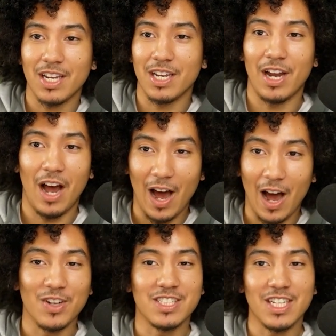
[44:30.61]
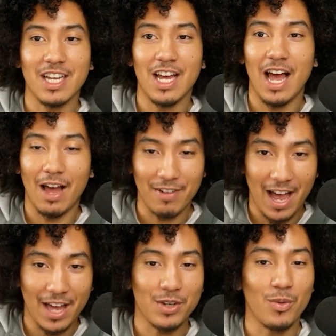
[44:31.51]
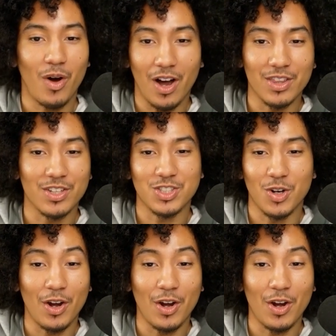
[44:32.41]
you know, honored to have had you on the show.